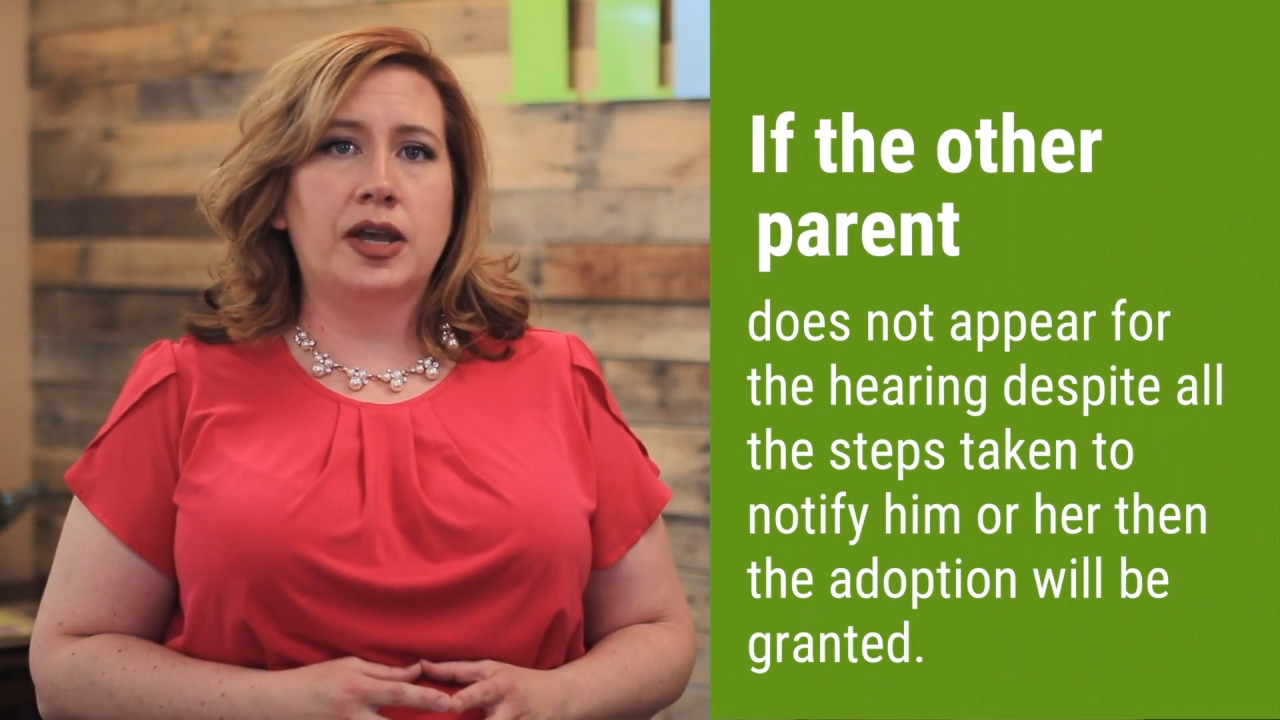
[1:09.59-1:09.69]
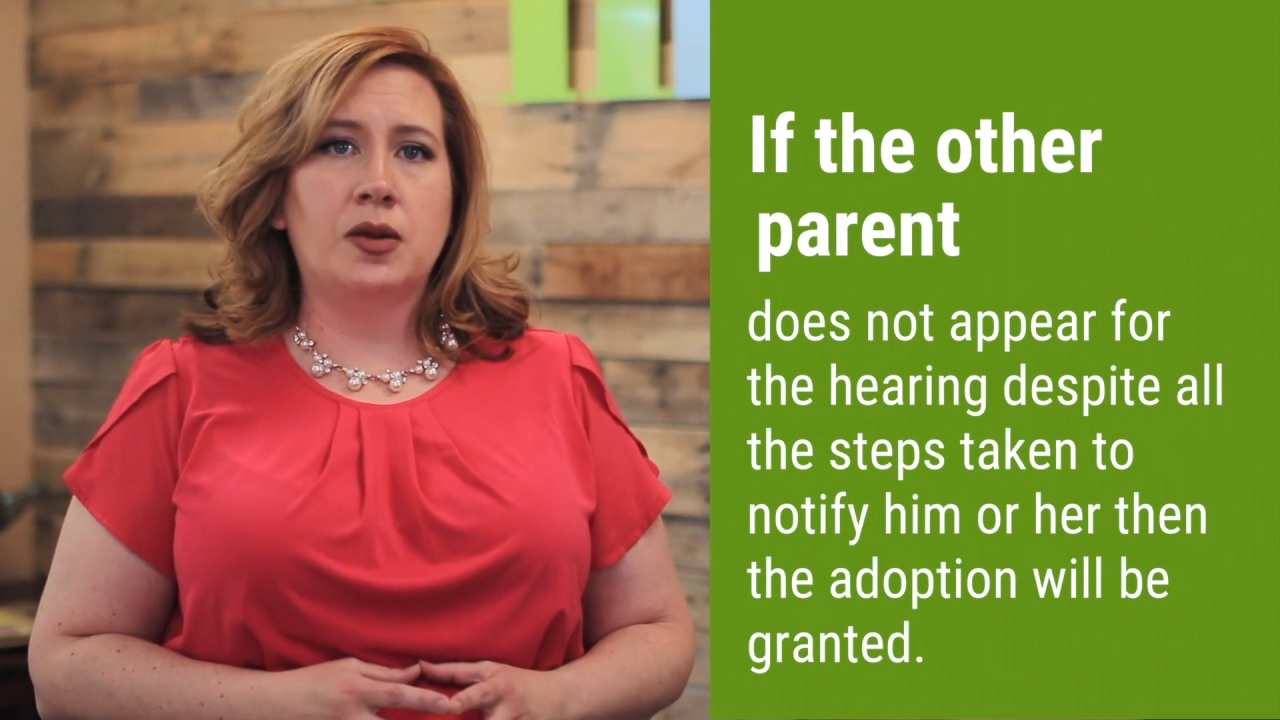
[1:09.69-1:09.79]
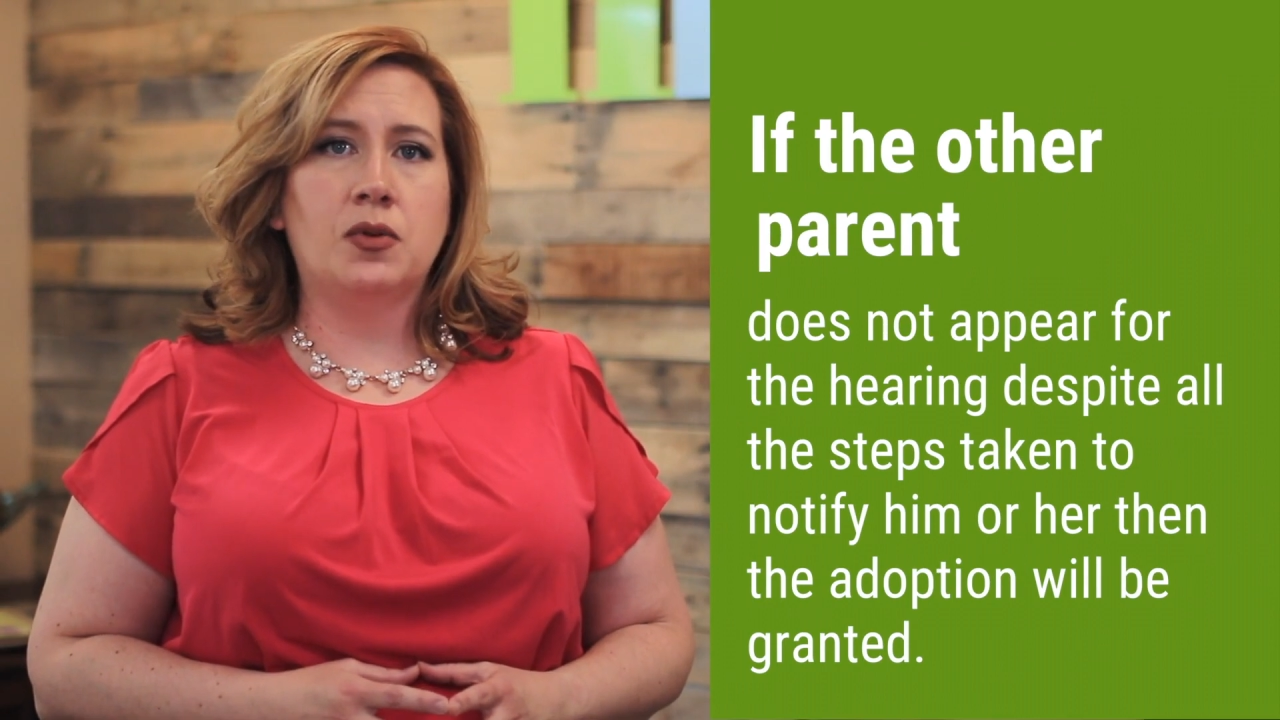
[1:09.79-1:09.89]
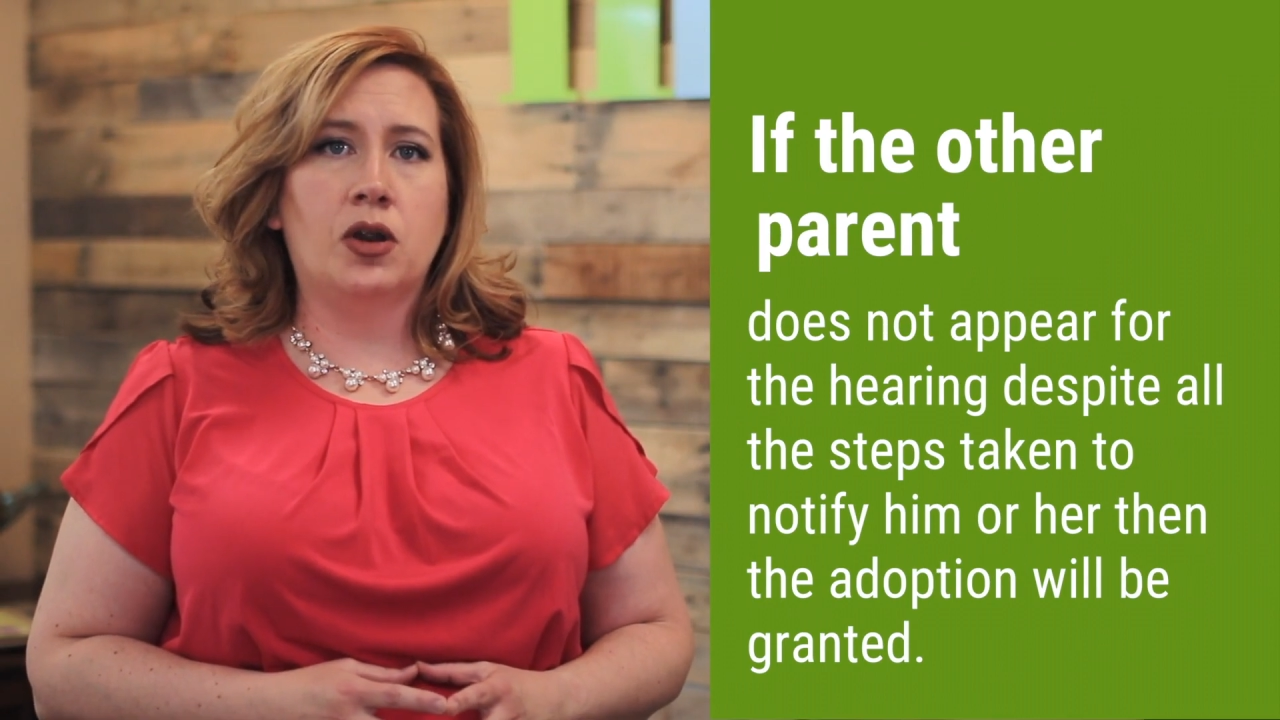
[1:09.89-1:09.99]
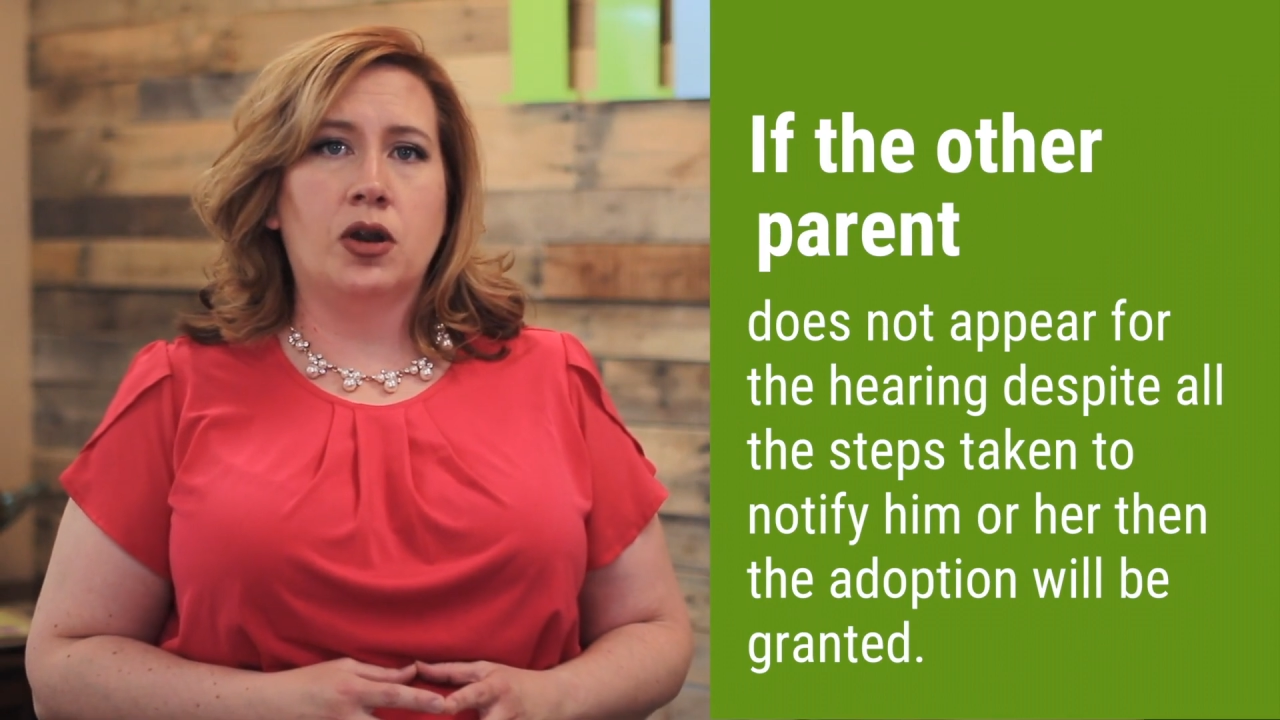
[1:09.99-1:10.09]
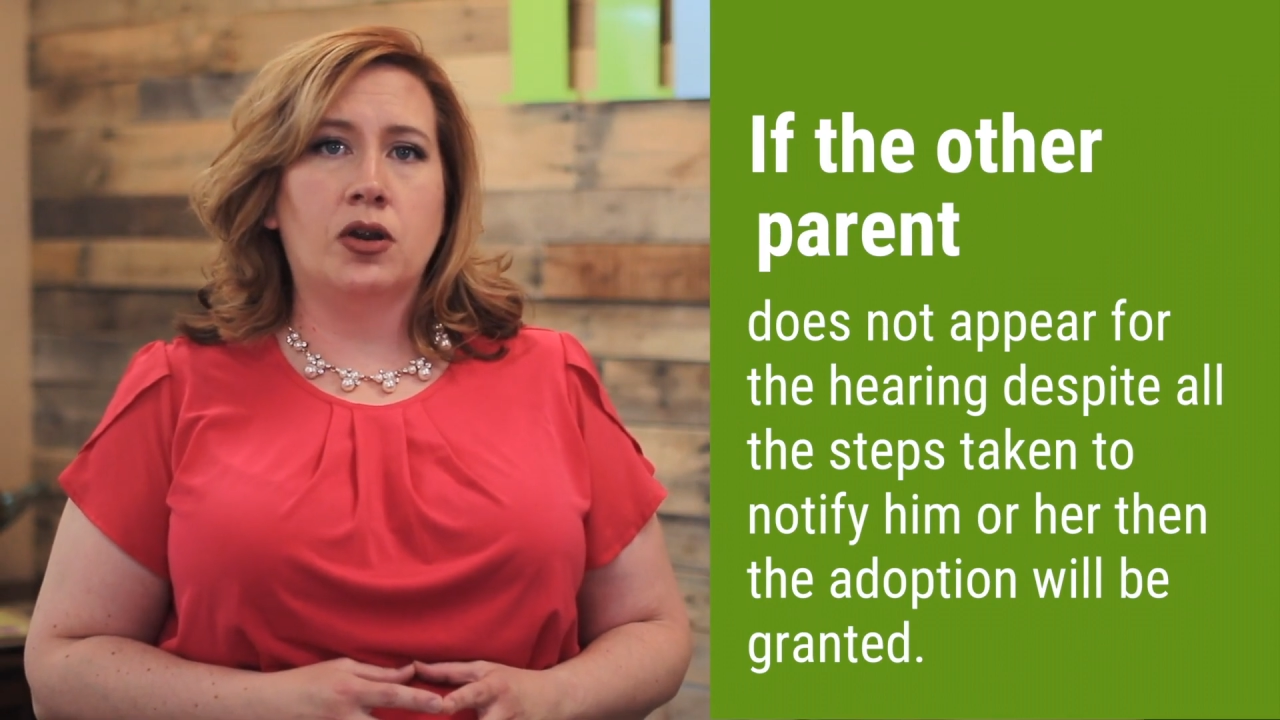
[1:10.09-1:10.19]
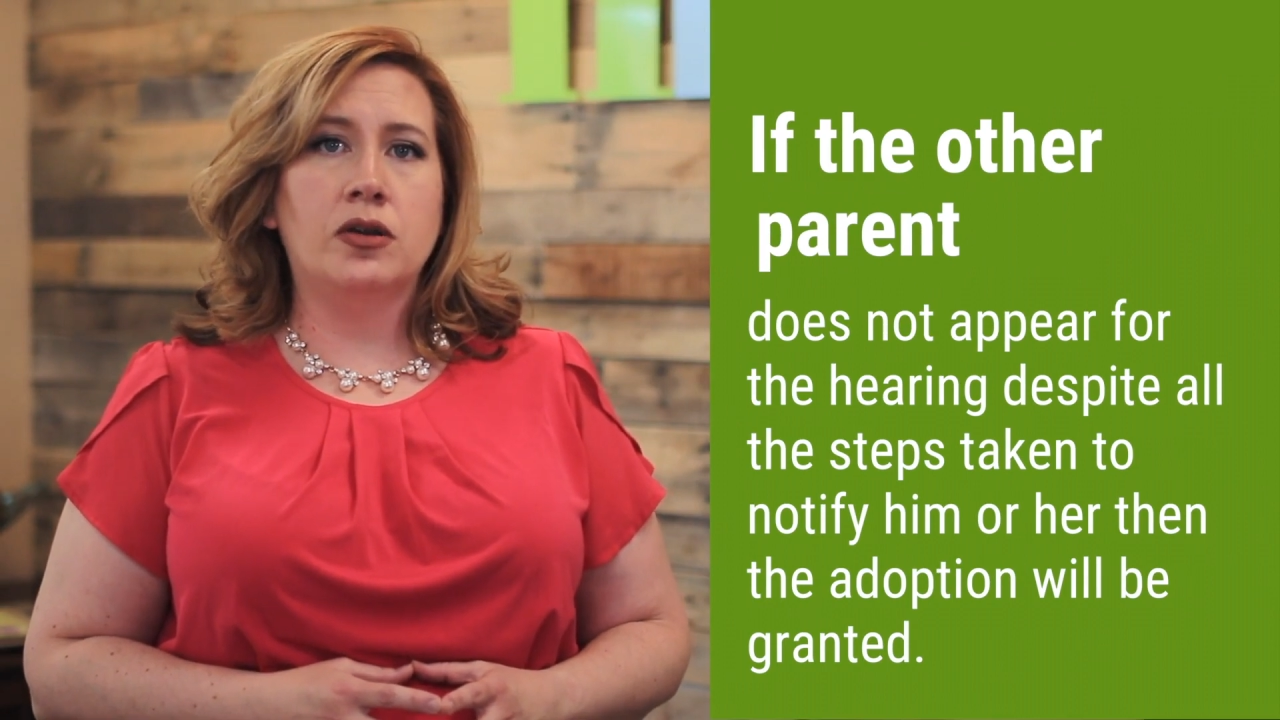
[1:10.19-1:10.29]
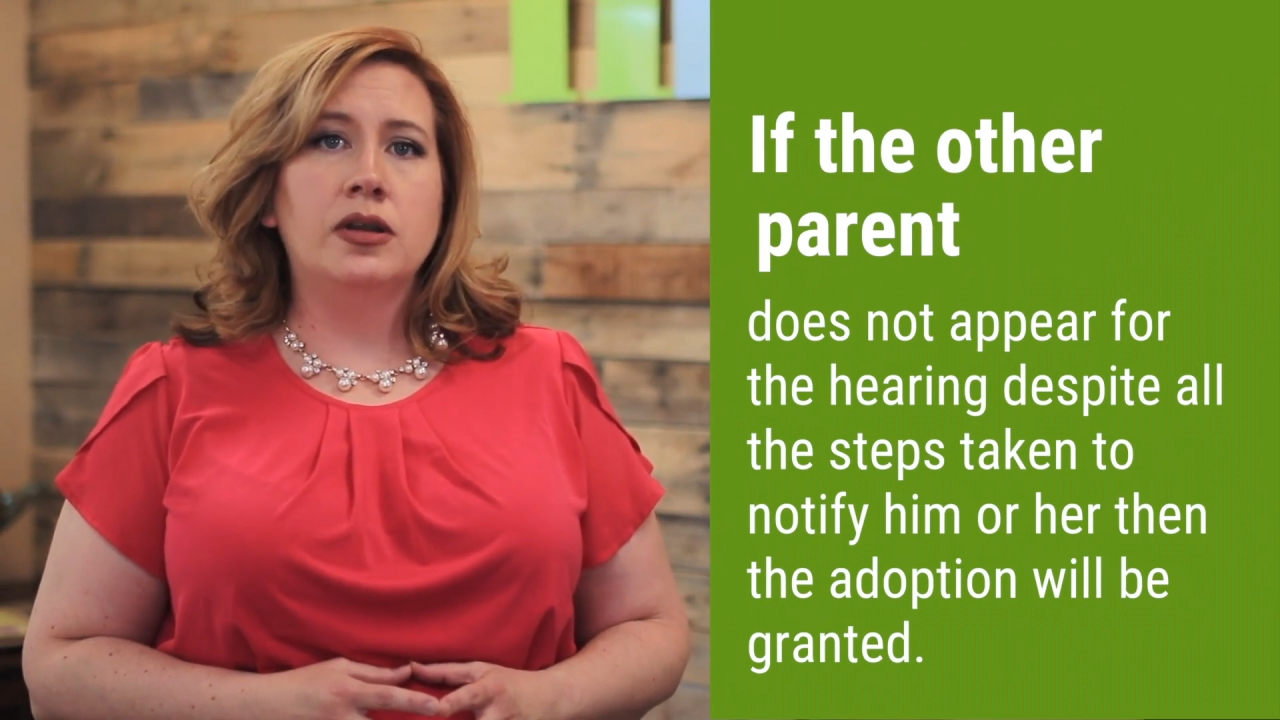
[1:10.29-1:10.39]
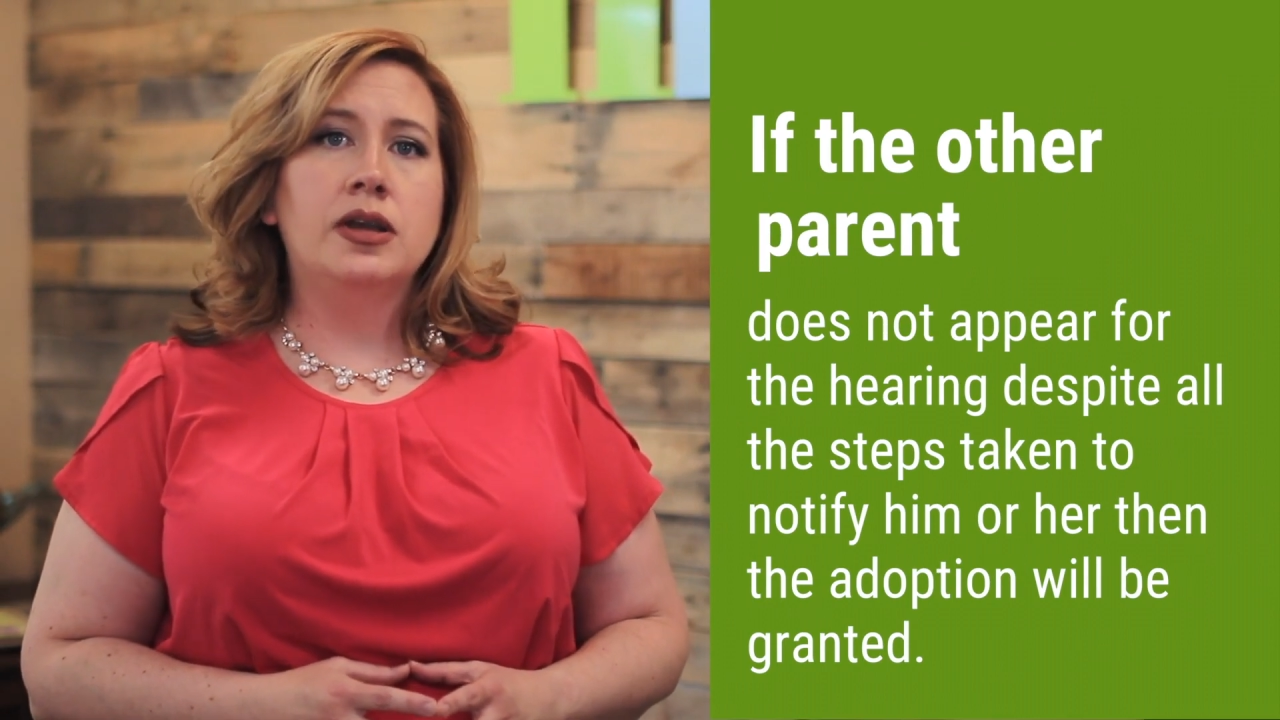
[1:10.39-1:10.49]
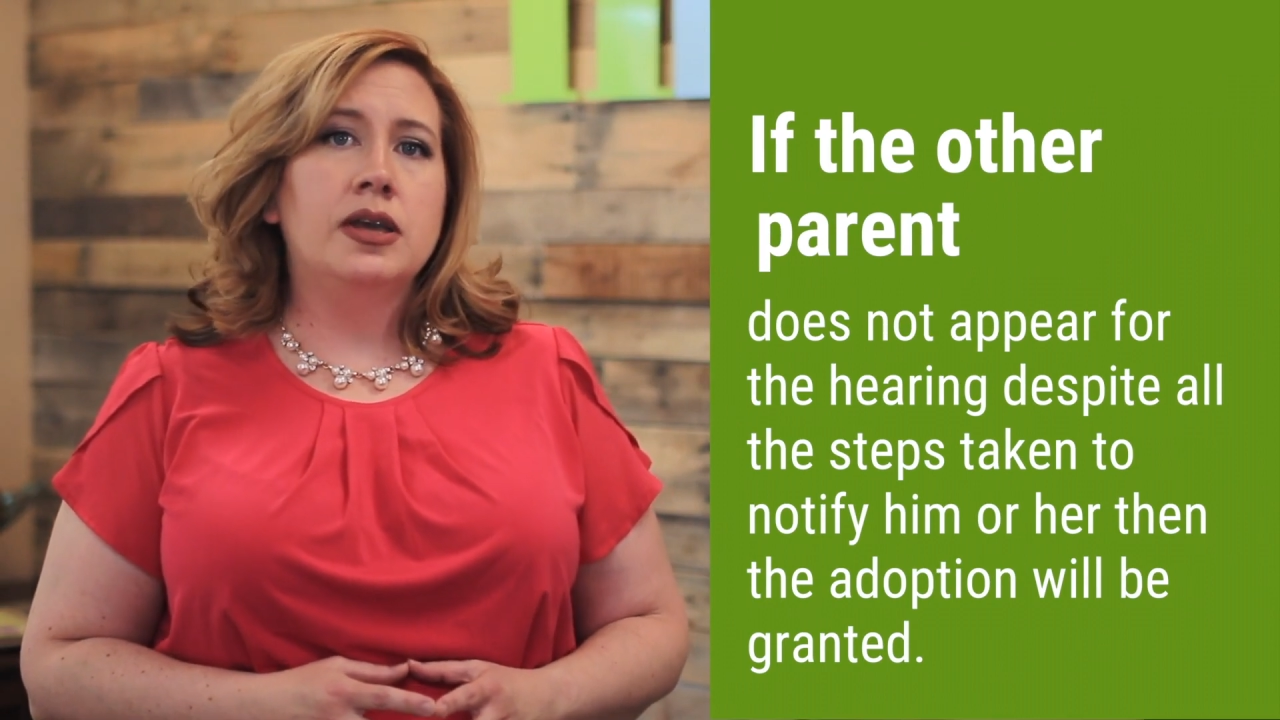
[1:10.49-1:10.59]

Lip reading: him or her,